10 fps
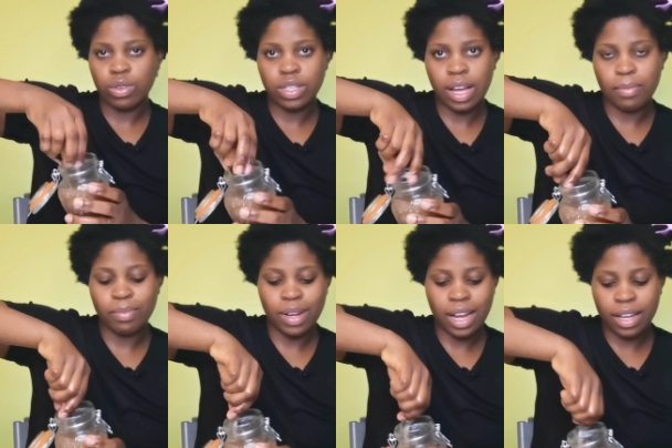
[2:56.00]
I'll just
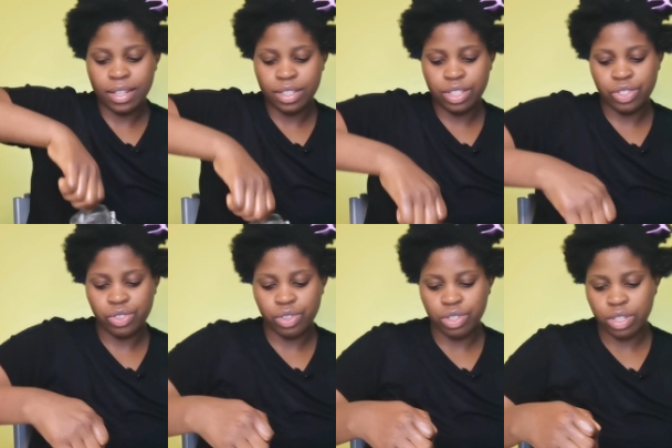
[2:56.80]
apply
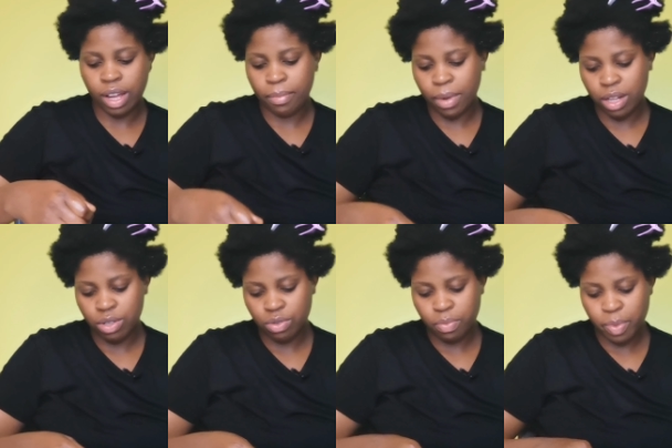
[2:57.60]
generous
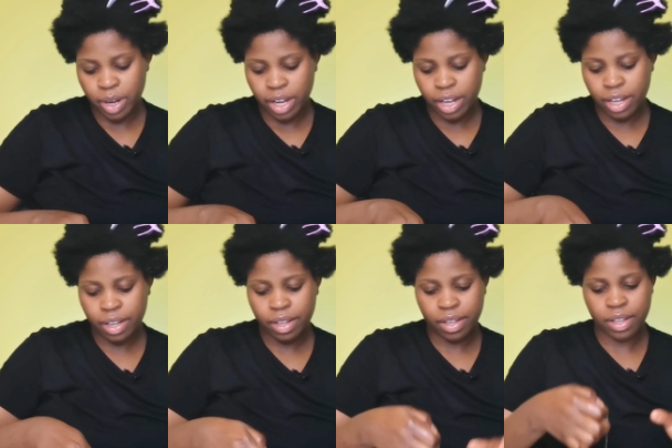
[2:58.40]
amount on my hair